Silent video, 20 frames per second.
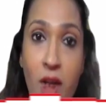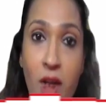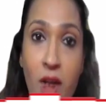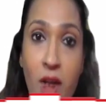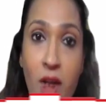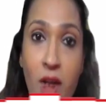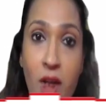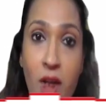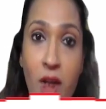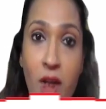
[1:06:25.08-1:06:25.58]

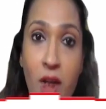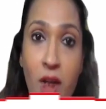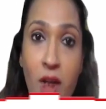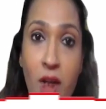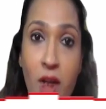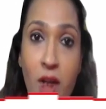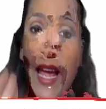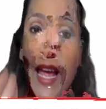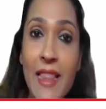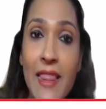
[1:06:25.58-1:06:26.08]
skill
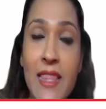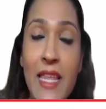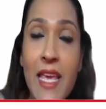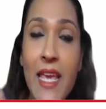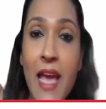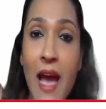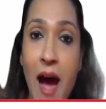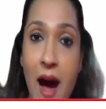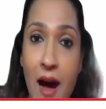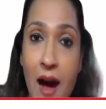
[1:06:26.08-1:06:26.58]
in
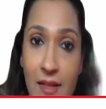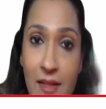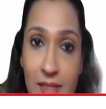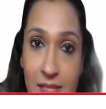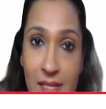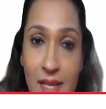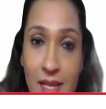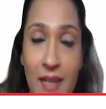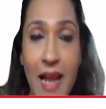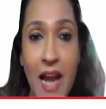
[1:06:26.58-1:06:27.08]
the
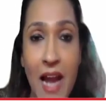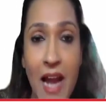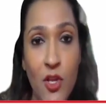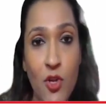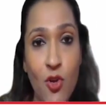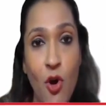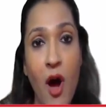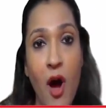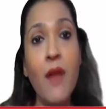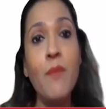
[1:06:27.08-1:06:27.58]
answer
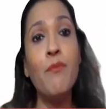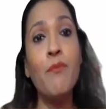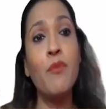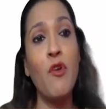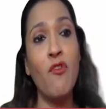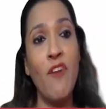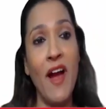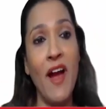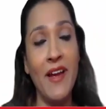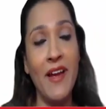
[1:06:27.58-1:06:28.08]
that you are
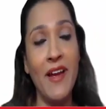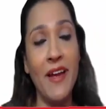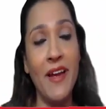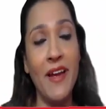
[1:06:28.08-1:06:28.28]
providing.